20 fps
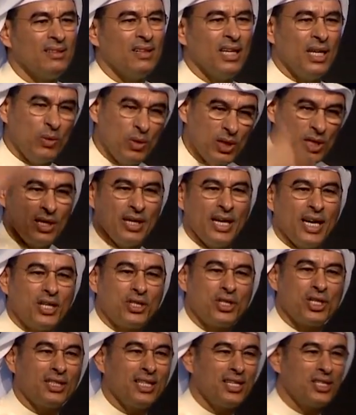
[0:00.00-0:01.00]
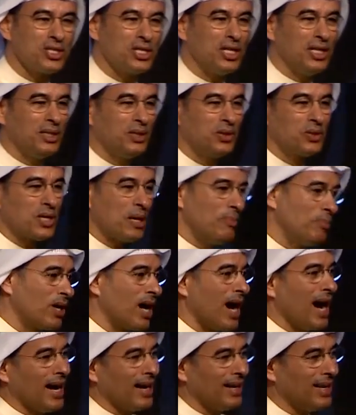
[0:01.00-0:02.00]
He will exit and sell it to some
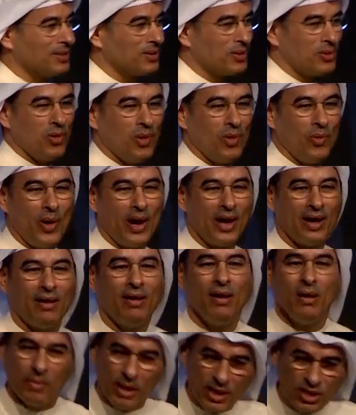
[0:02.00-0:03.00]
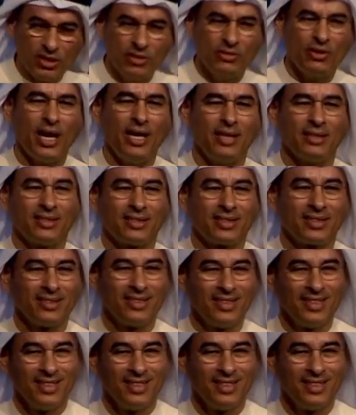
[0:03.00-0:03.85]
guy I don't know where. That's great.